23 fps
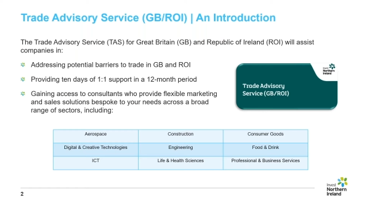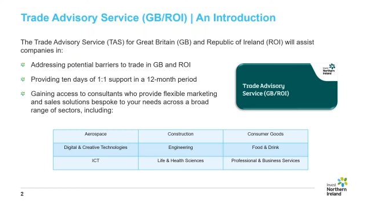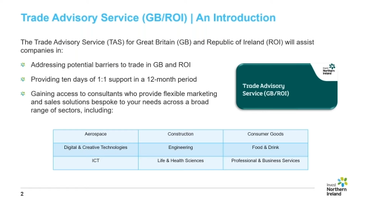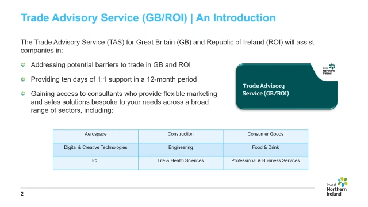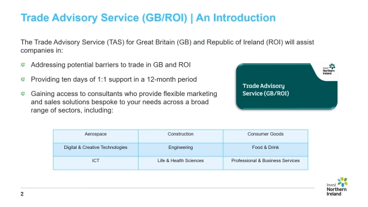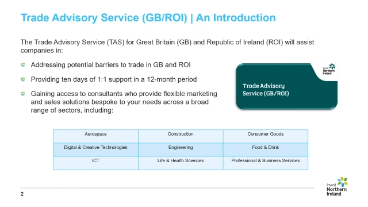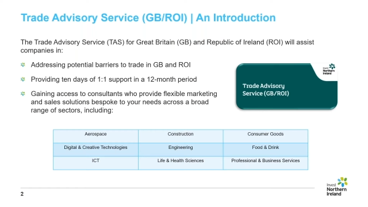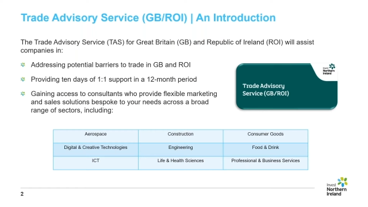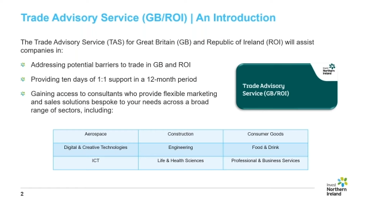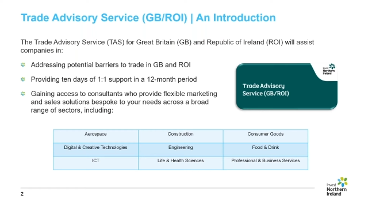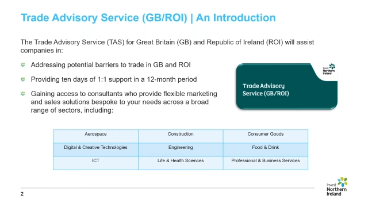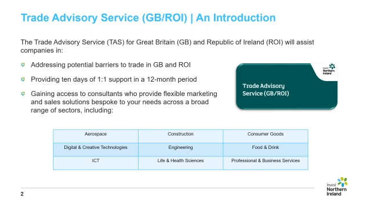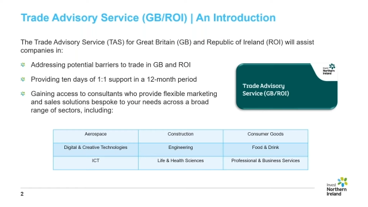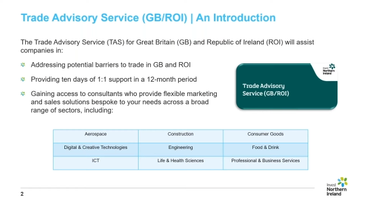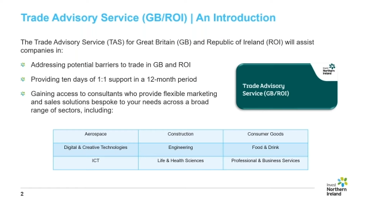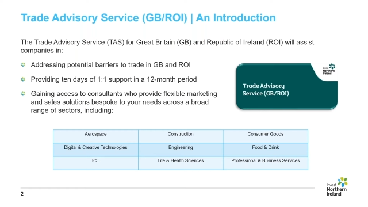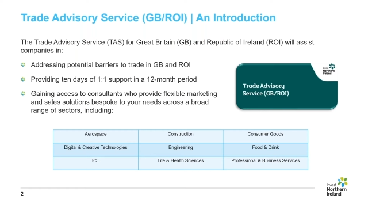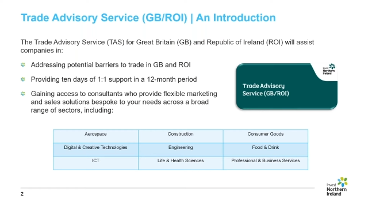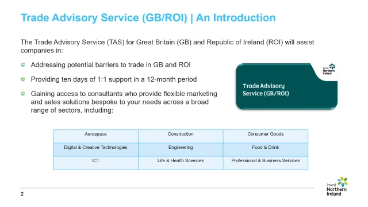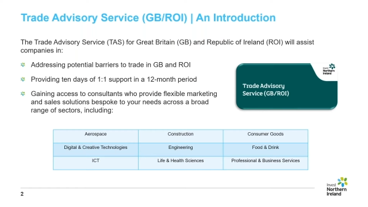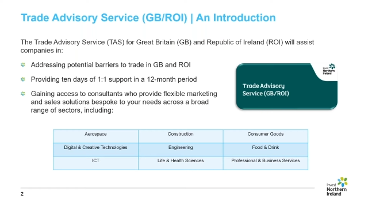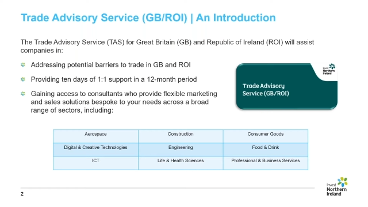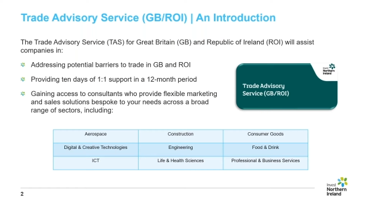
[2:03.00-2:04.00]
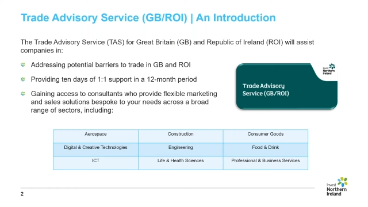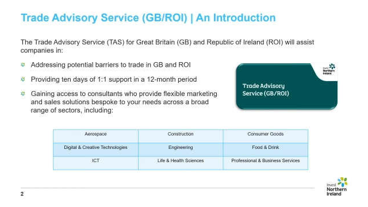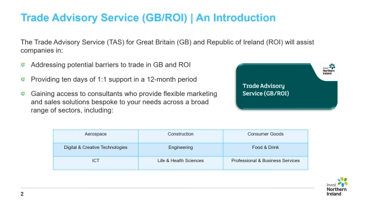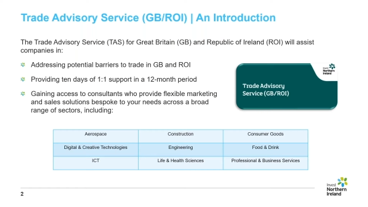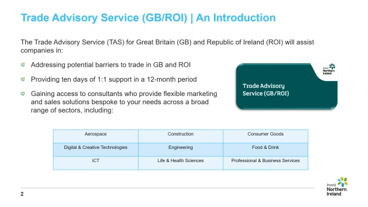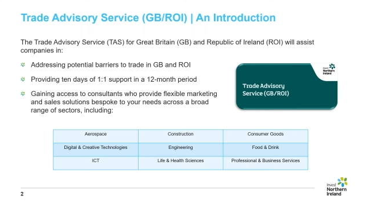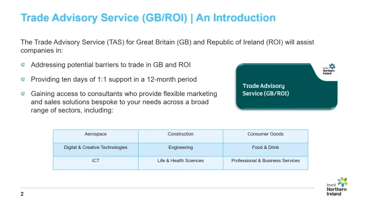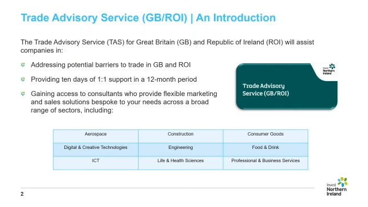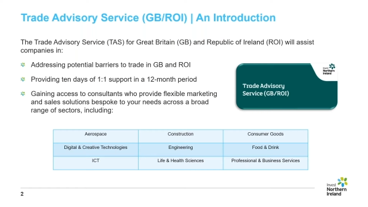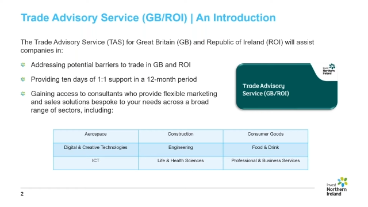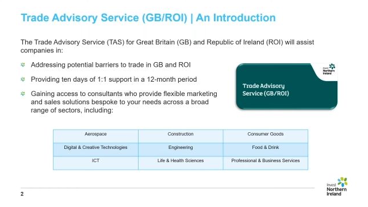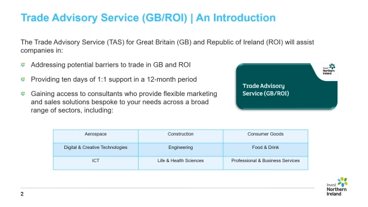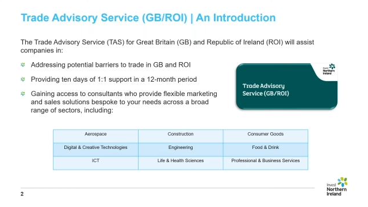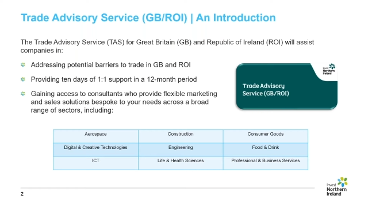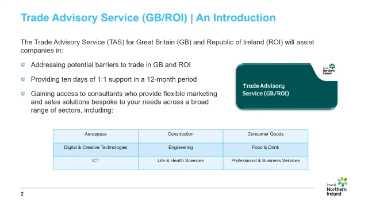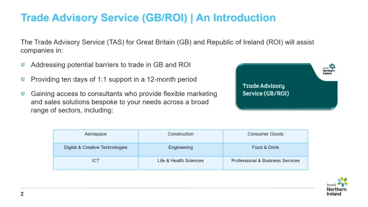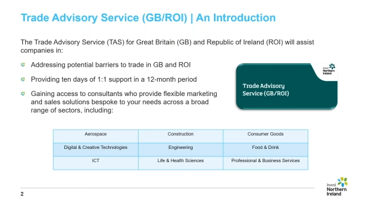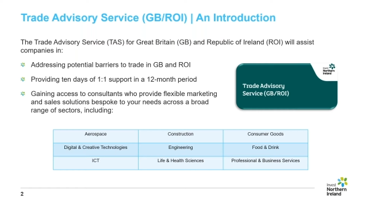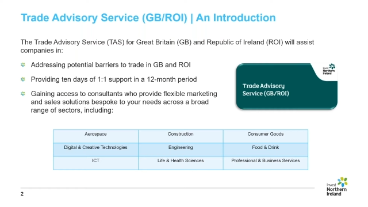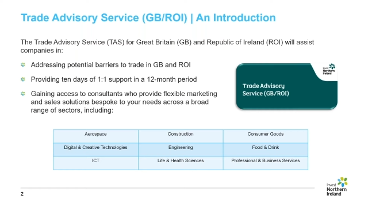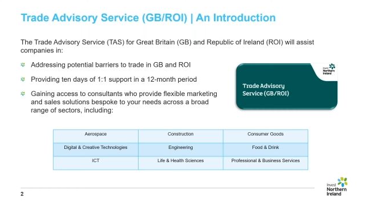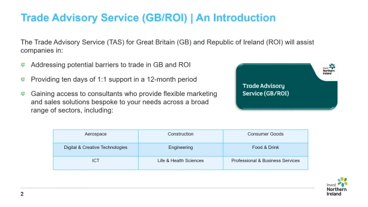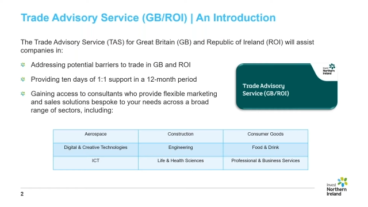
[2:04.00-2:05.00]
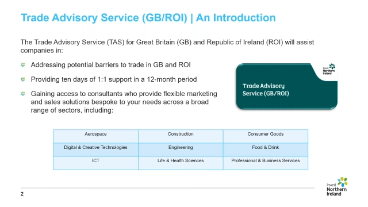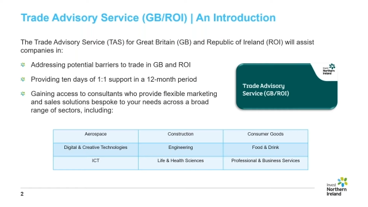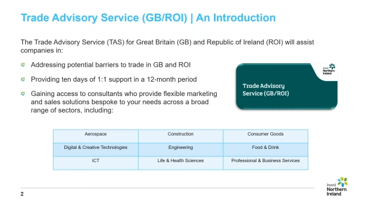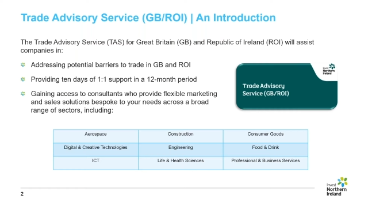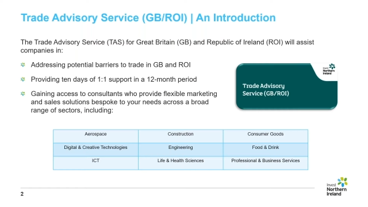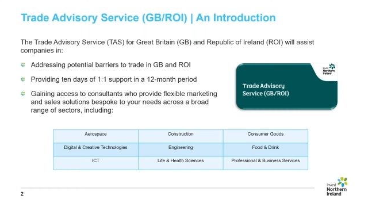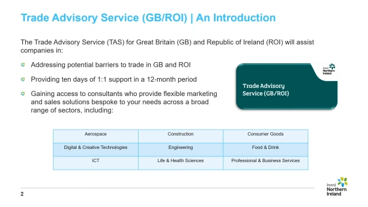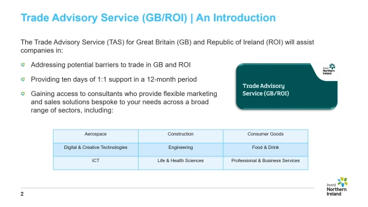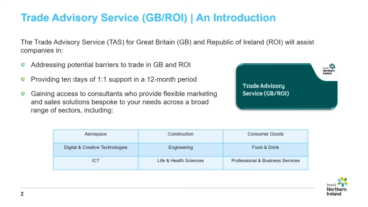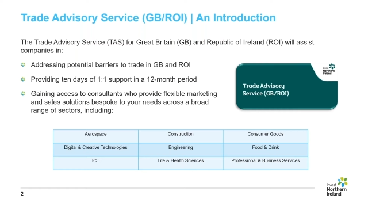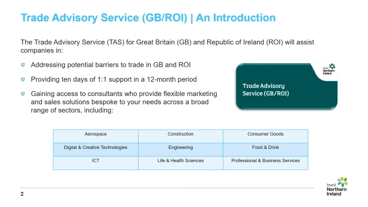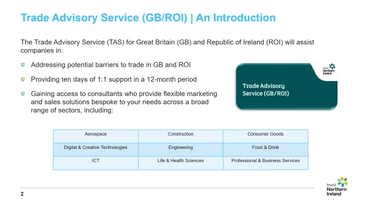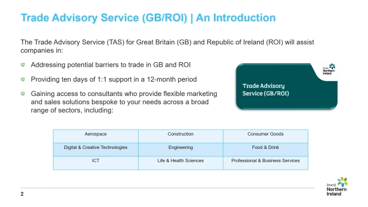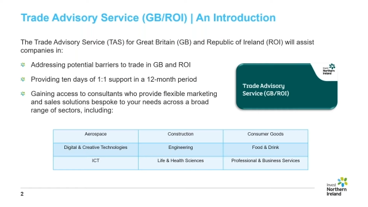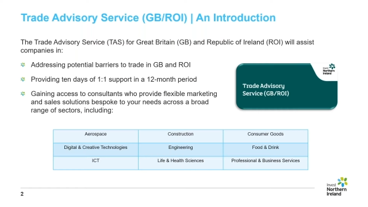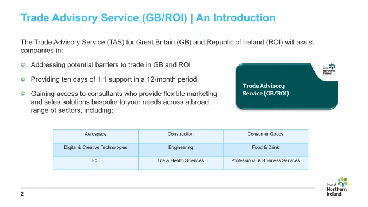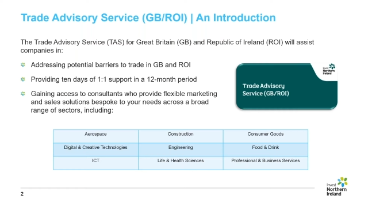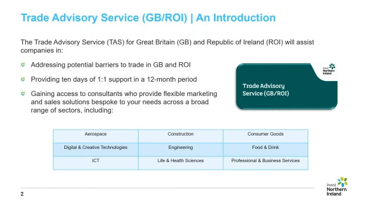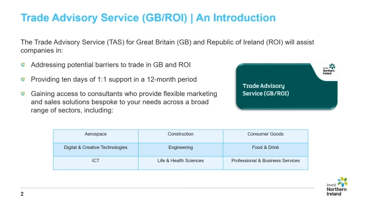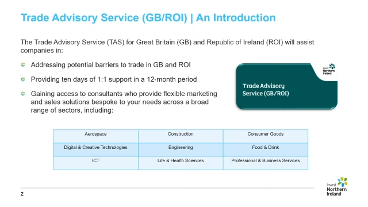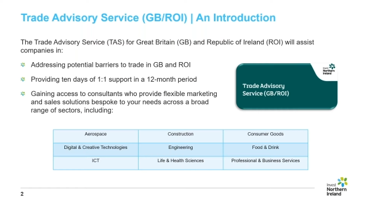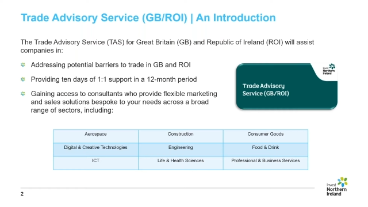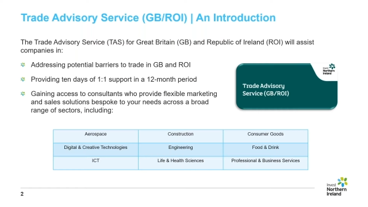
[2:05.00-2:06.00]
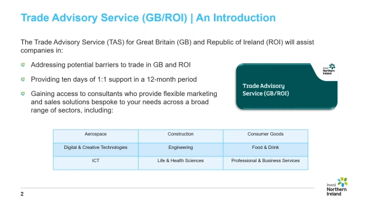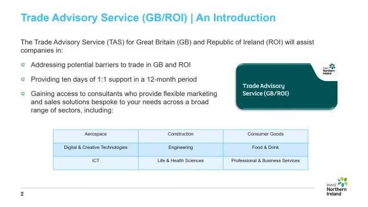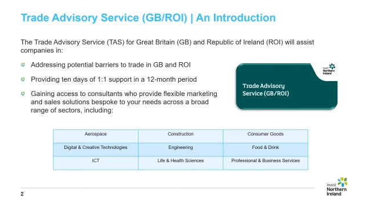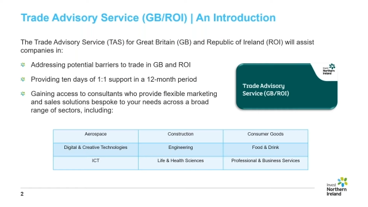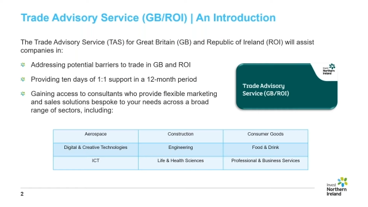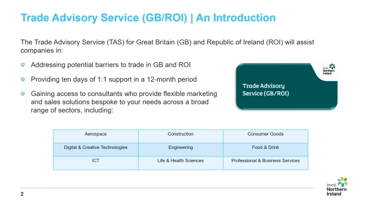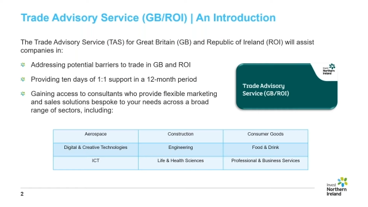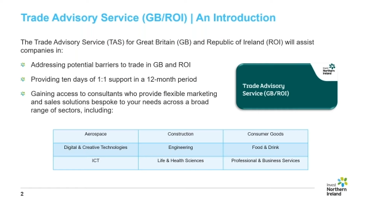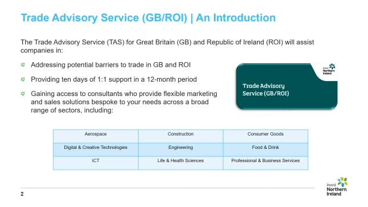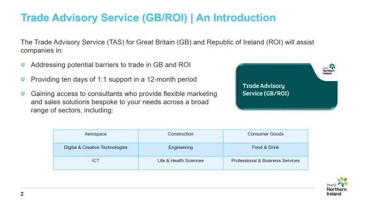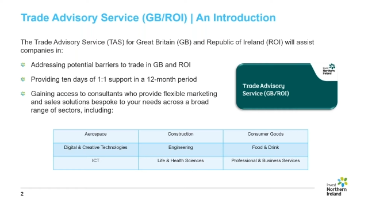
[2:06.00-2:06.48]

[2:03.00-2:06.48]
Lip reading: No face is visible, so there are no lips to read.